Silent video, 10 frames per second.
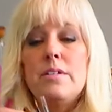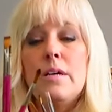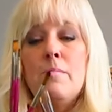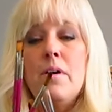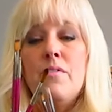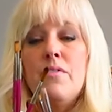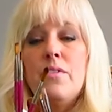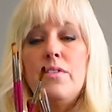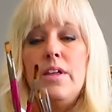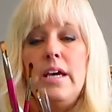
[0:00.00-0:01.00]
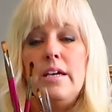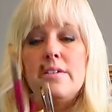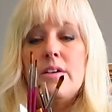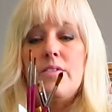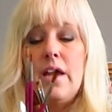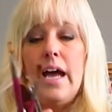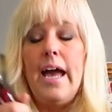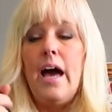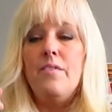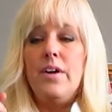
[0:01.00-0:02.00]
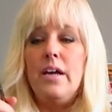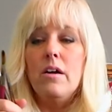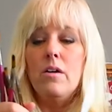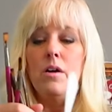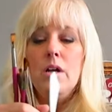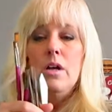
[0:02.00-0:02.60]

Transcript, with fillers: some of these that I have here.